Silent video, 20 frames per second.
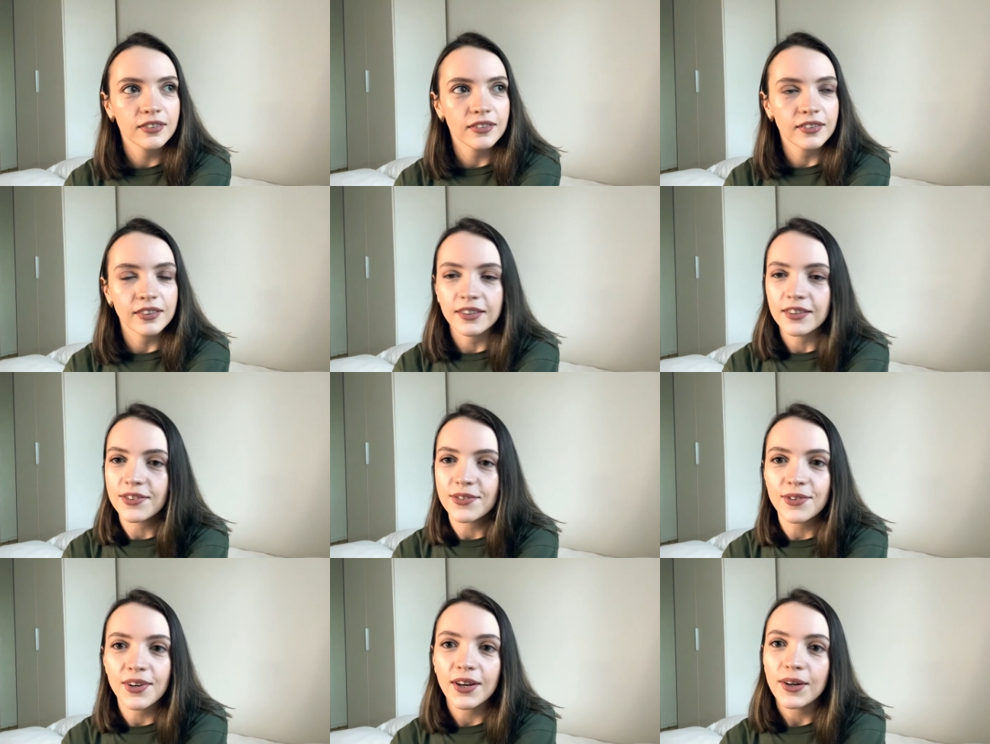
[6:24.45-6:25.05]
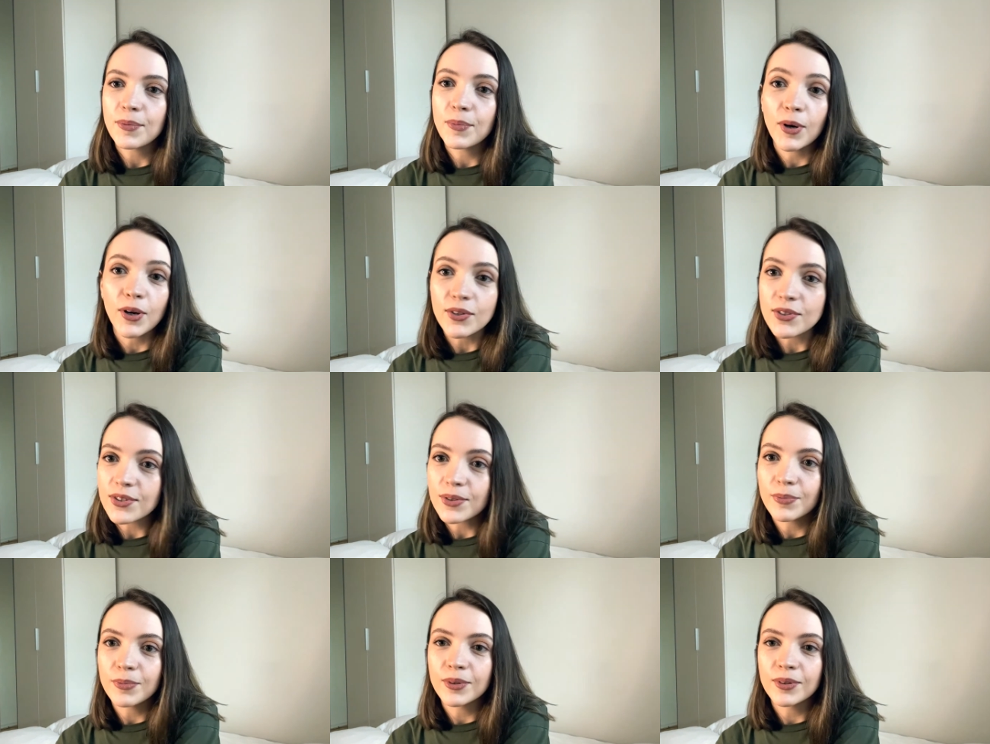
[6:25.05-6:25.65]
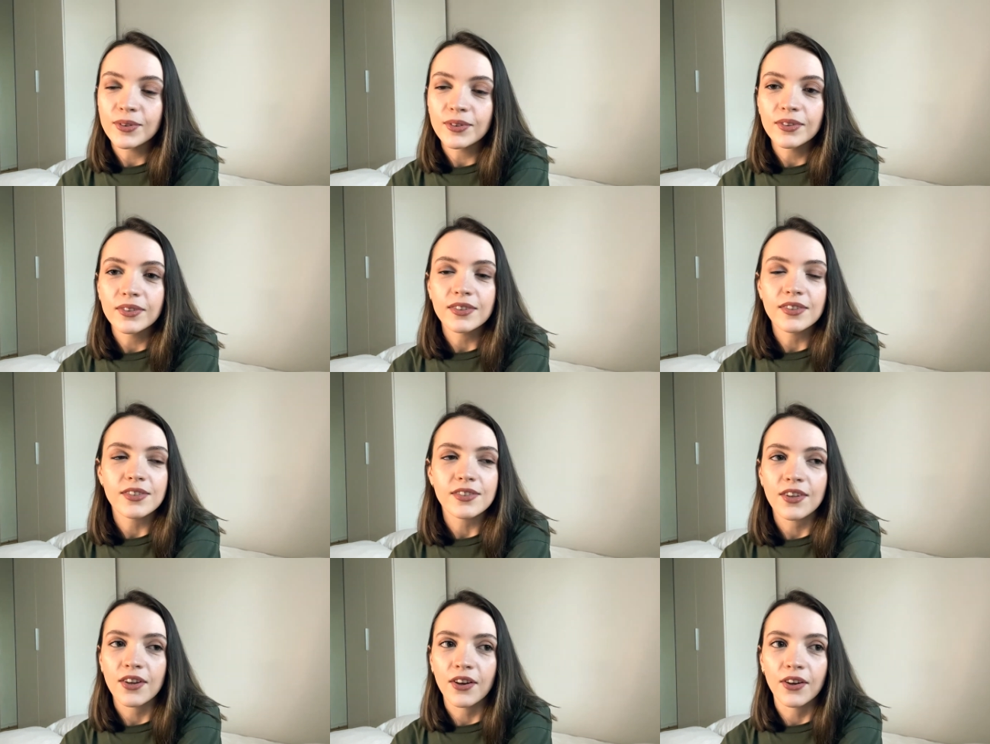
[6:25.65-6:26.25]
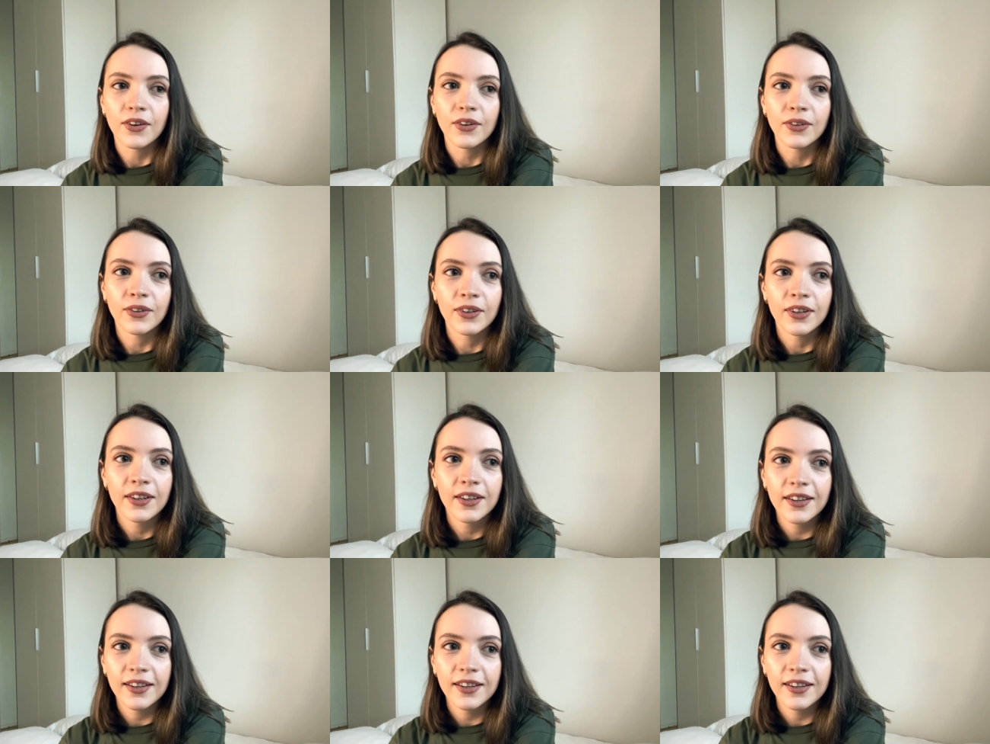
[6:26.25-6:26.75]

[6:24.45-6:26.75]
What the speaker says: It's very possible, so